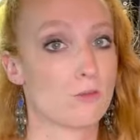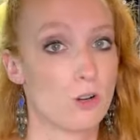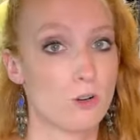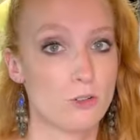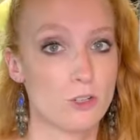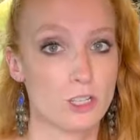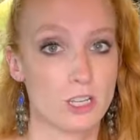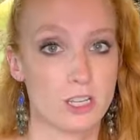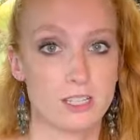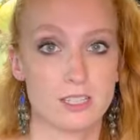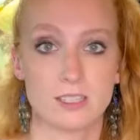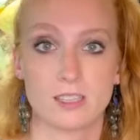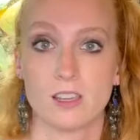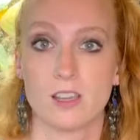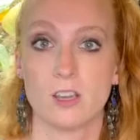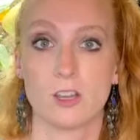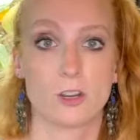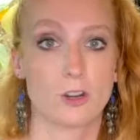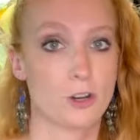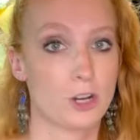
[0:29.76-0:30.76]
roaches,
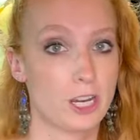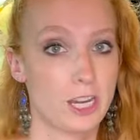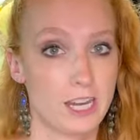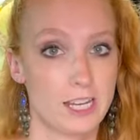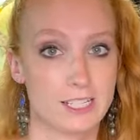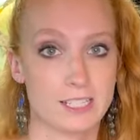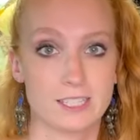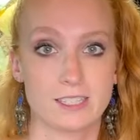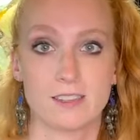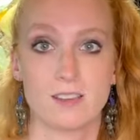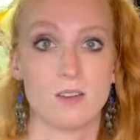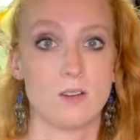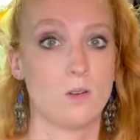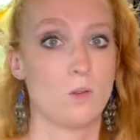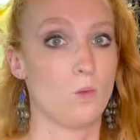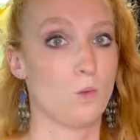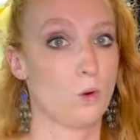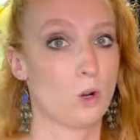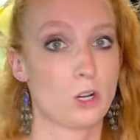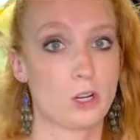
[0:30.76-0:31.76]
crickets,
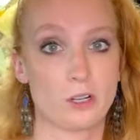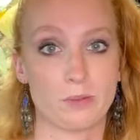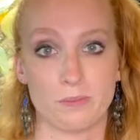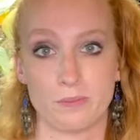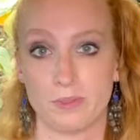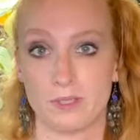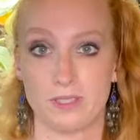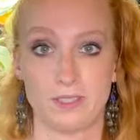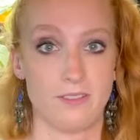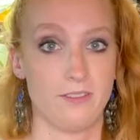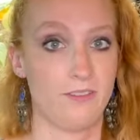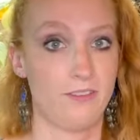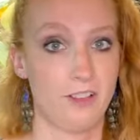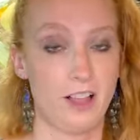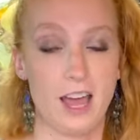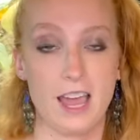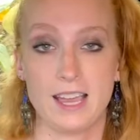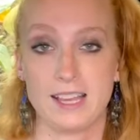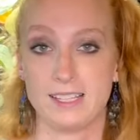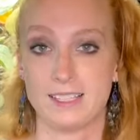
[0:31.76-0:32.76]
worms,
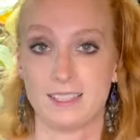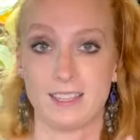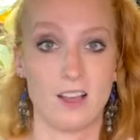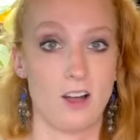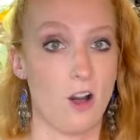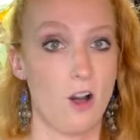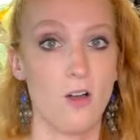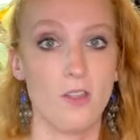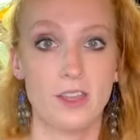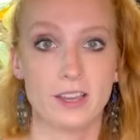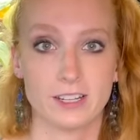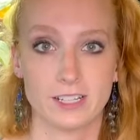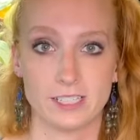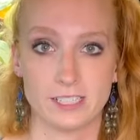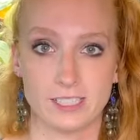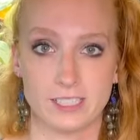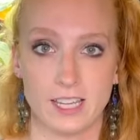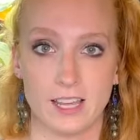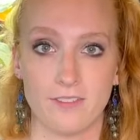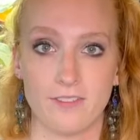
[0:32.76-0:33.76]
flies, all that
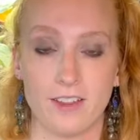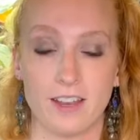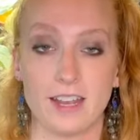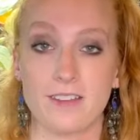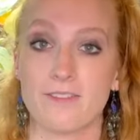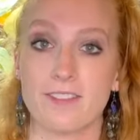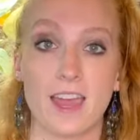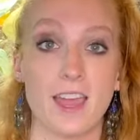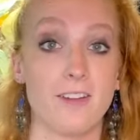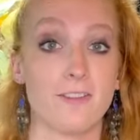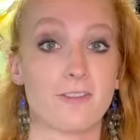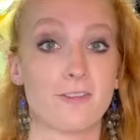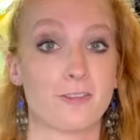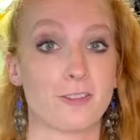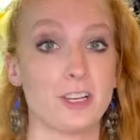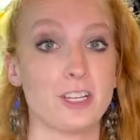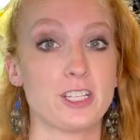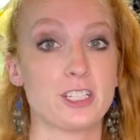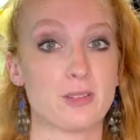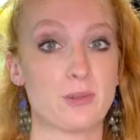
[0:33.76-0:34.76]
good stuff. And if that
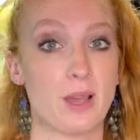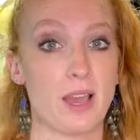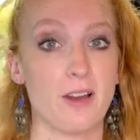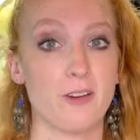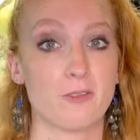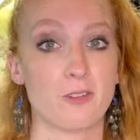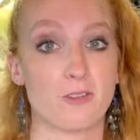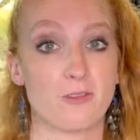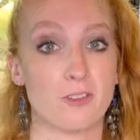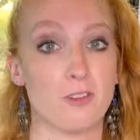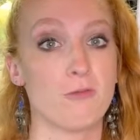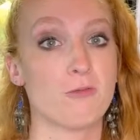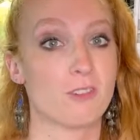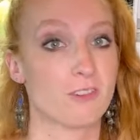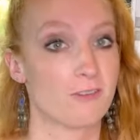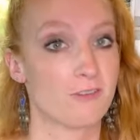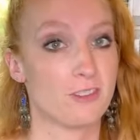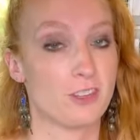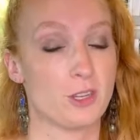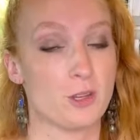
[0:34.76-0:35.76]
freaks you out, or if you
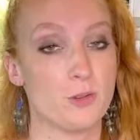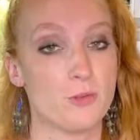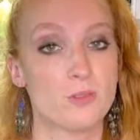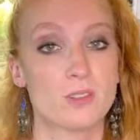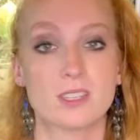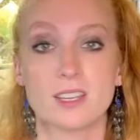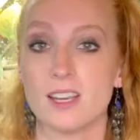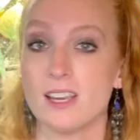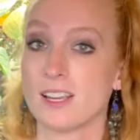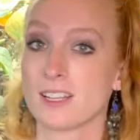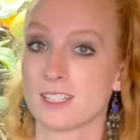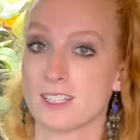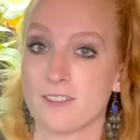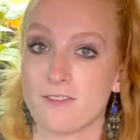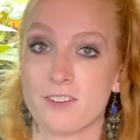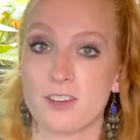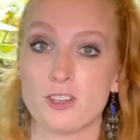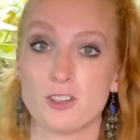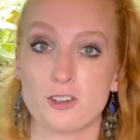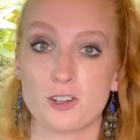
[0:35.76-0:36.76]
refuse to
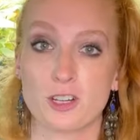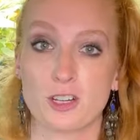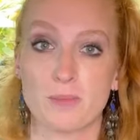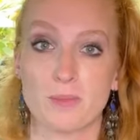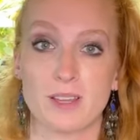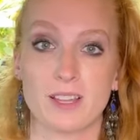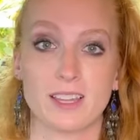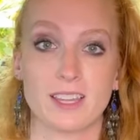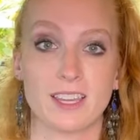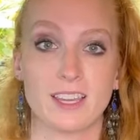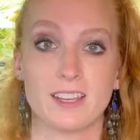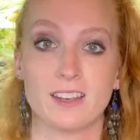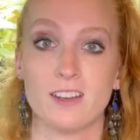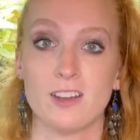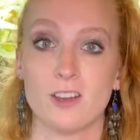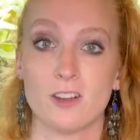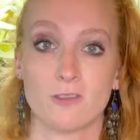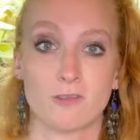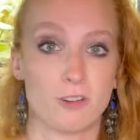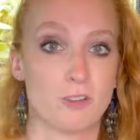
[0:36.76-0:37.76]
feed your chameleon
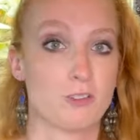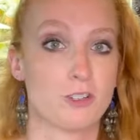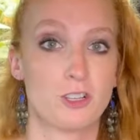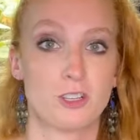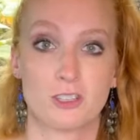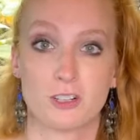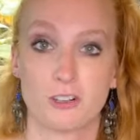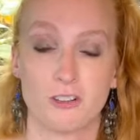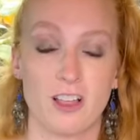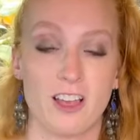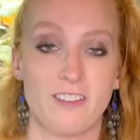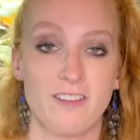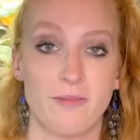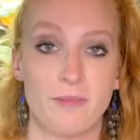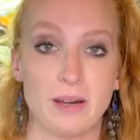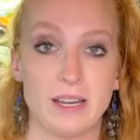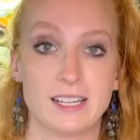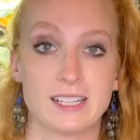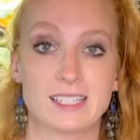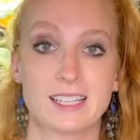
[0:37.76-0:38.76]
roaches or live
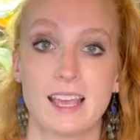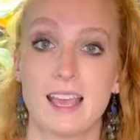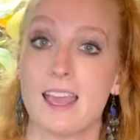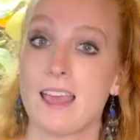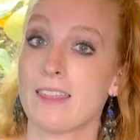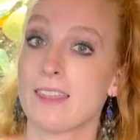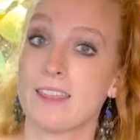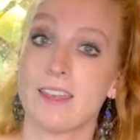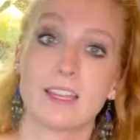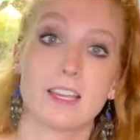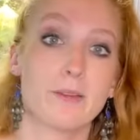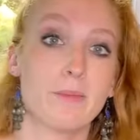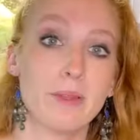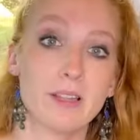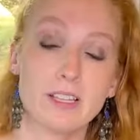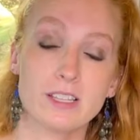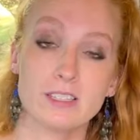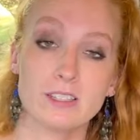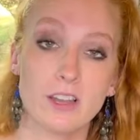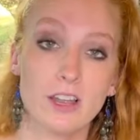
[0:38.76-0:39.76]
bugs, then a
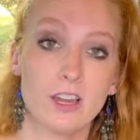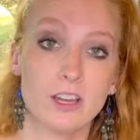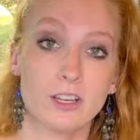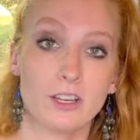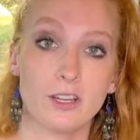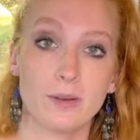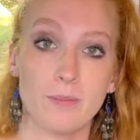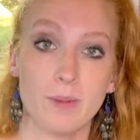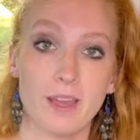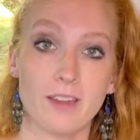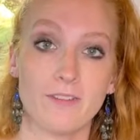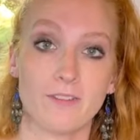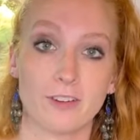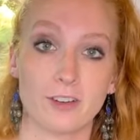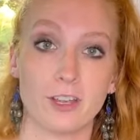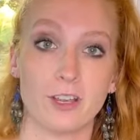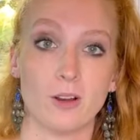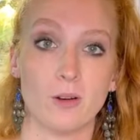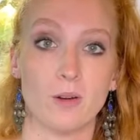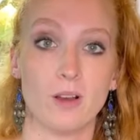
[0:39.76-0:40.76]
chameleon's not a good pet
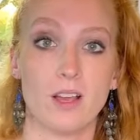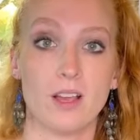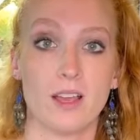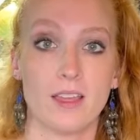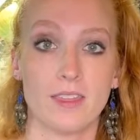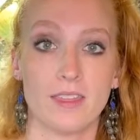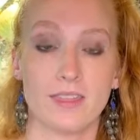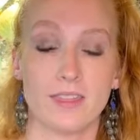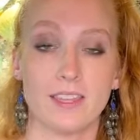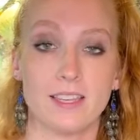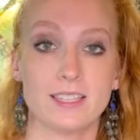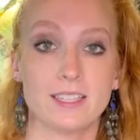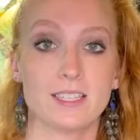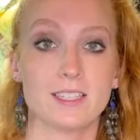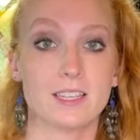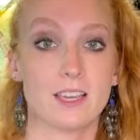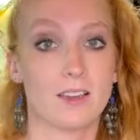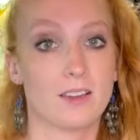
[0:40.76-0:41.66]
for you. This is